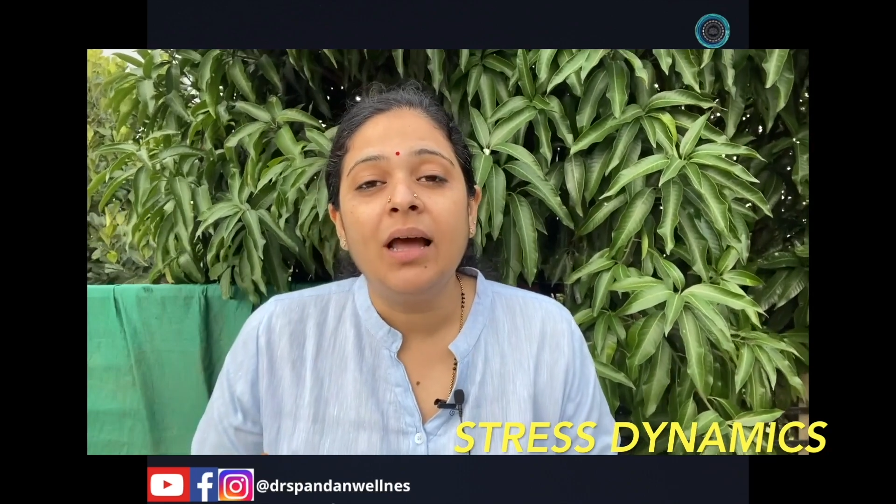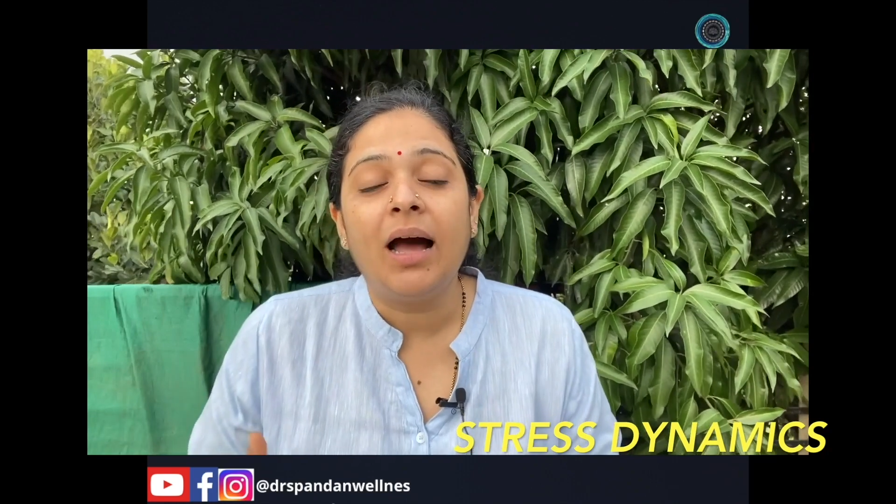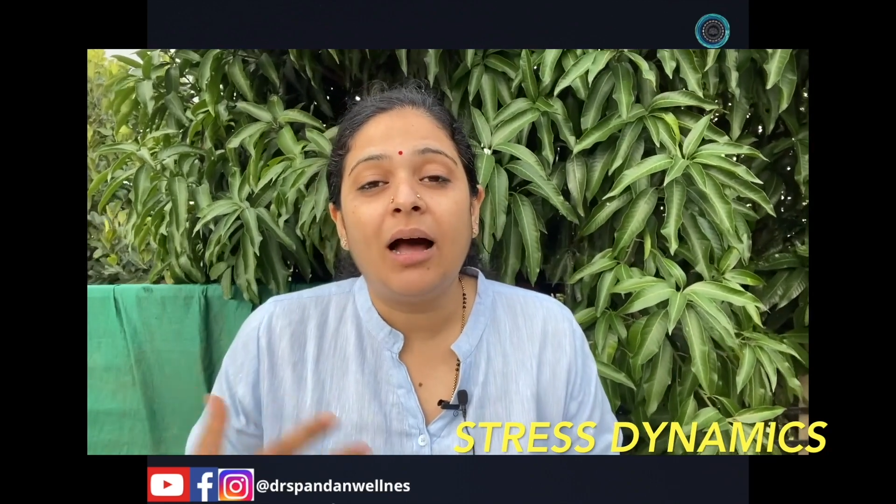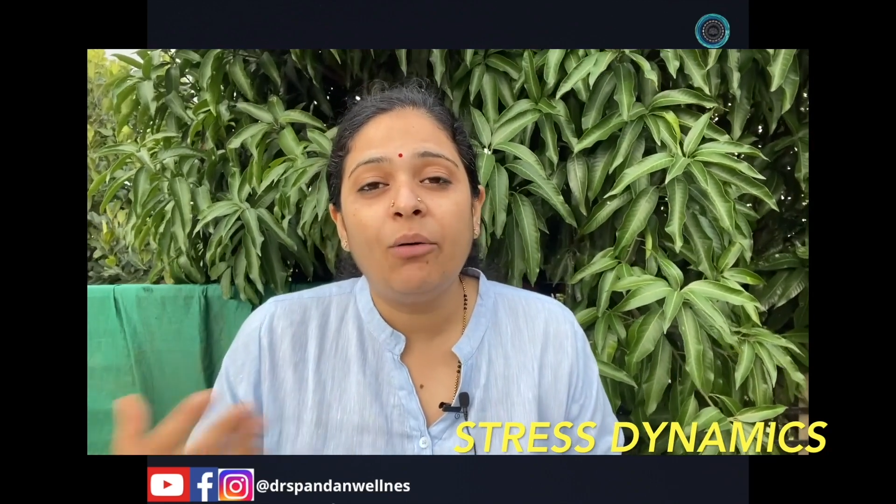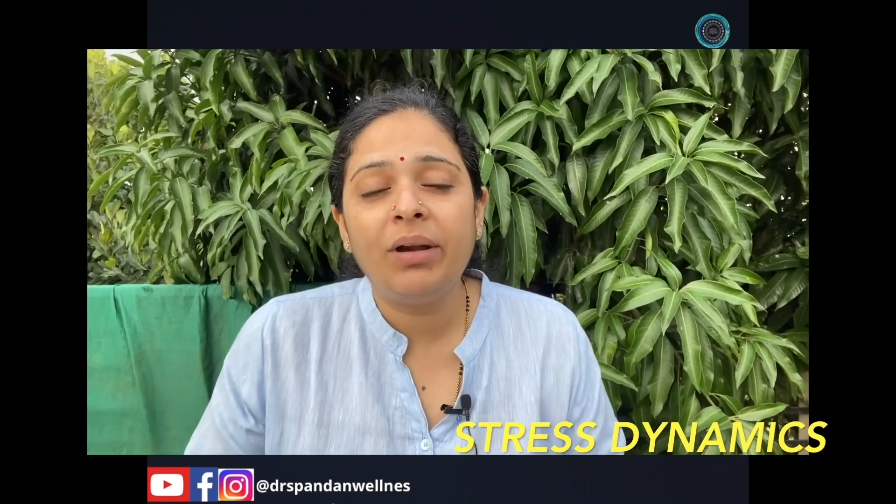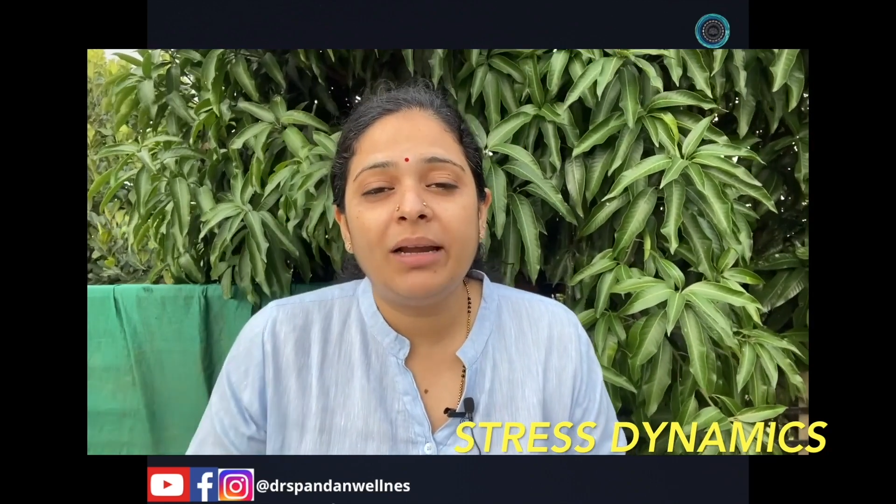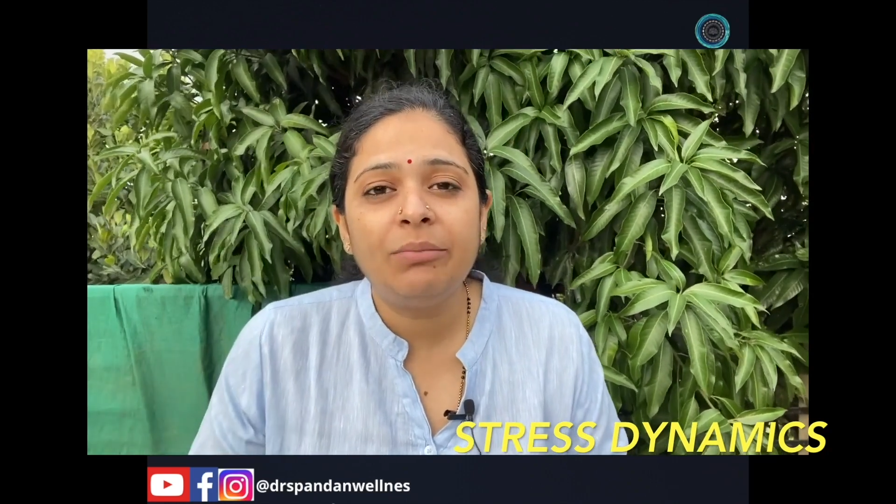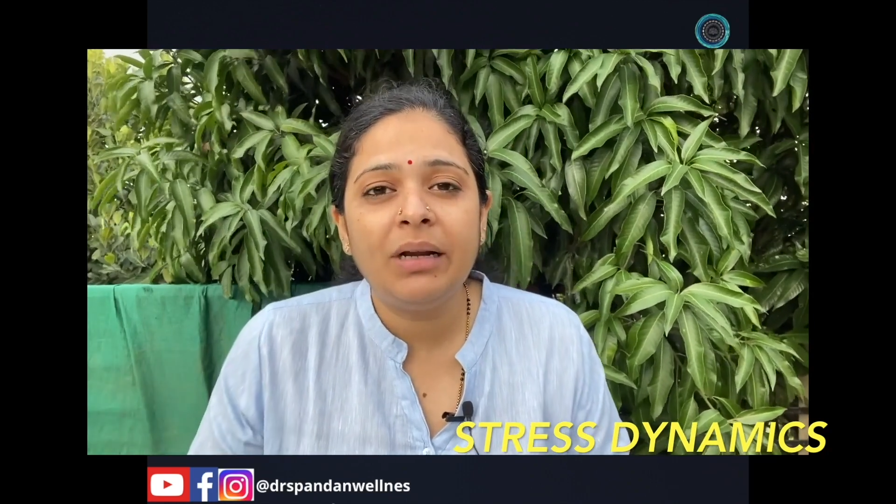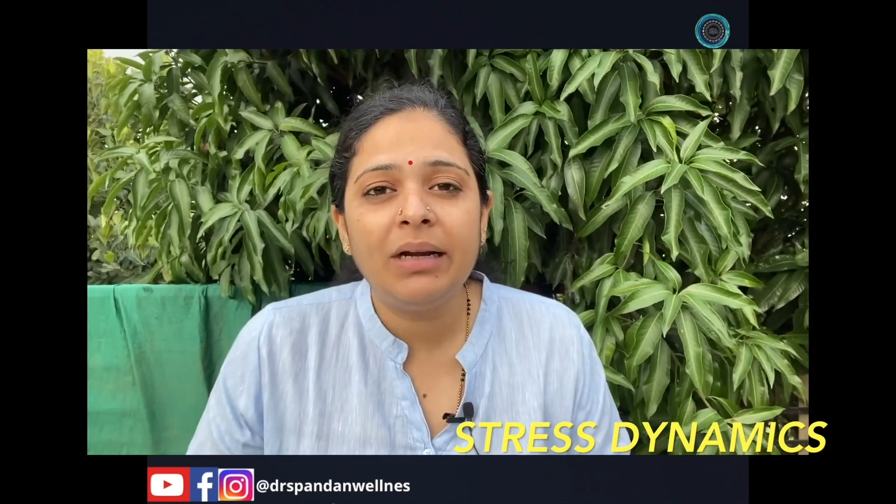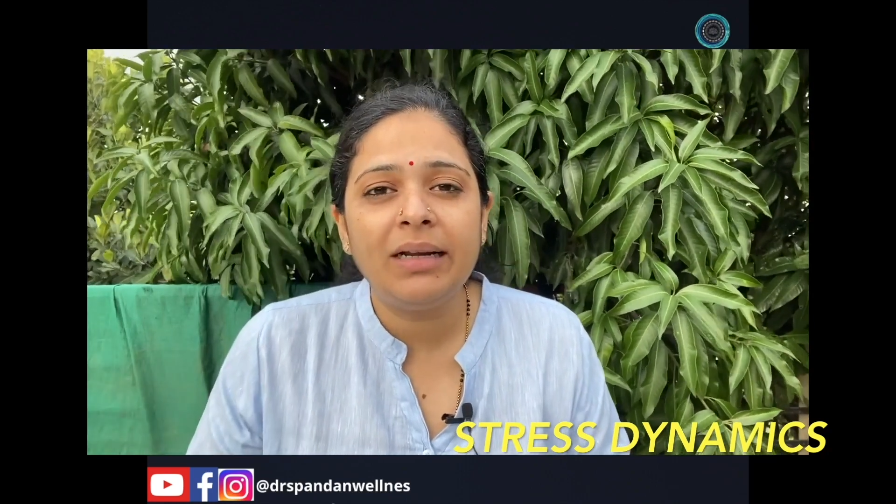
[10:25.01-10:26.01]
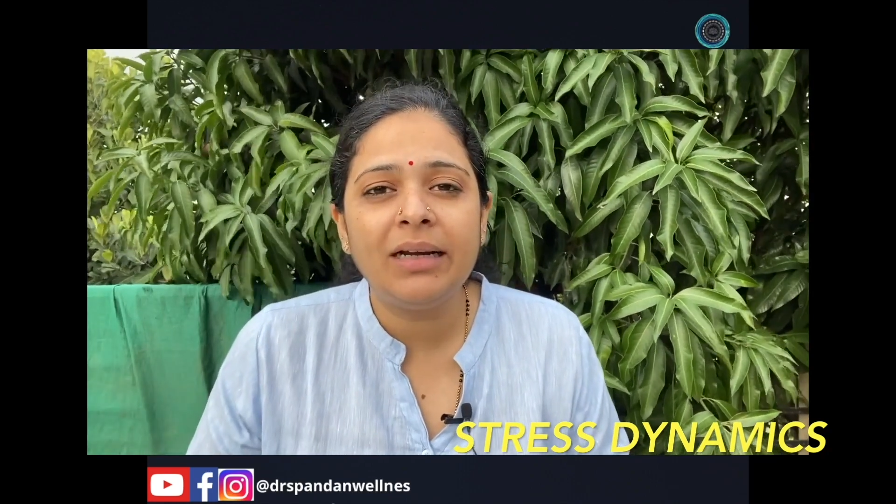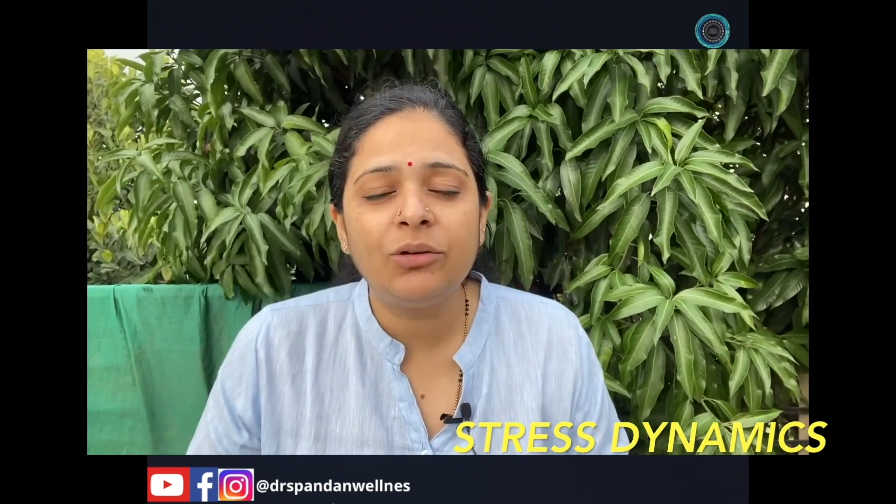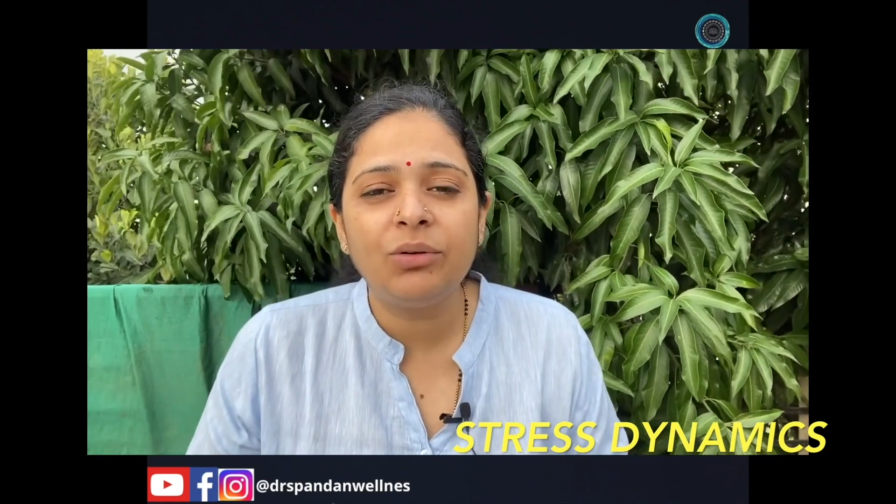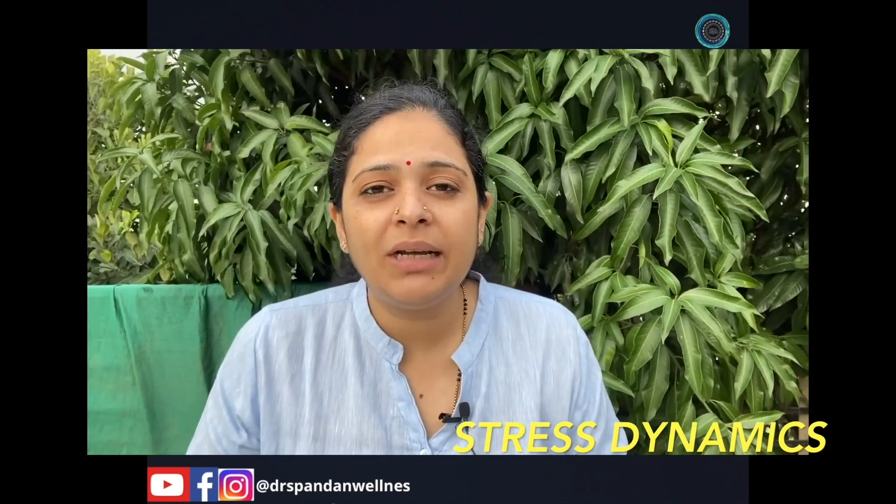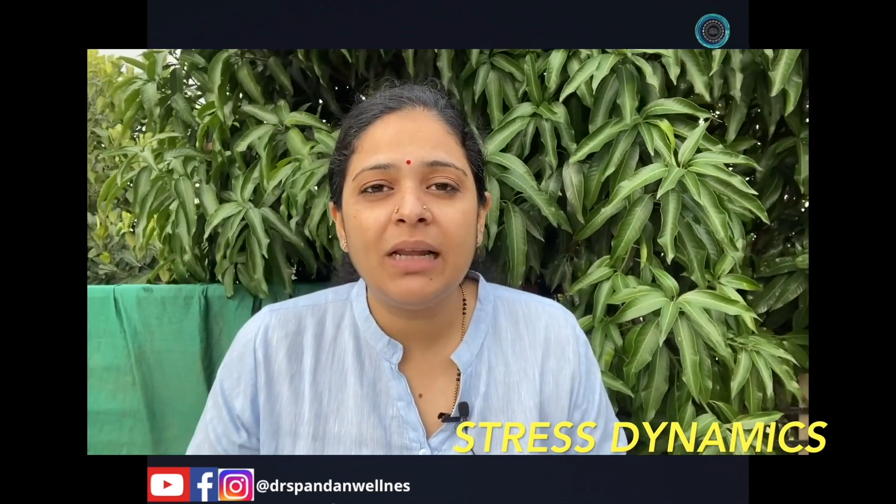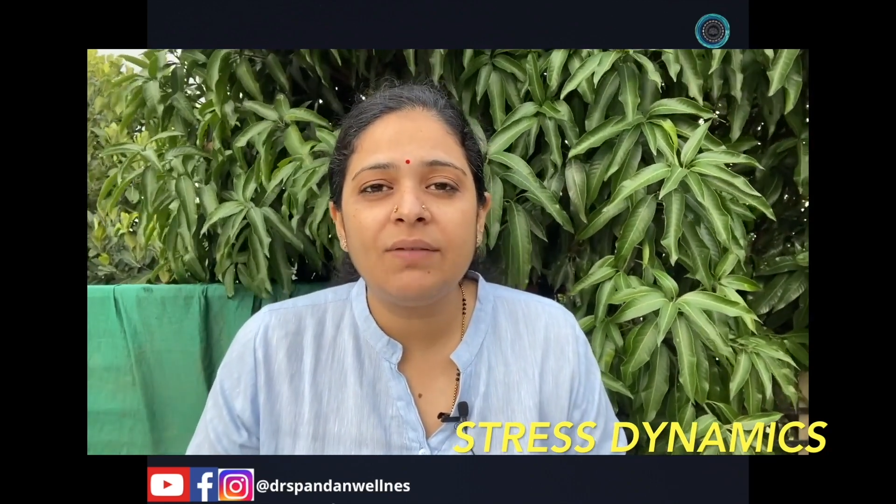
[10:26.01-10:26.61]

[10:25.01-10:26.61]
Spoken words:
our ability to deal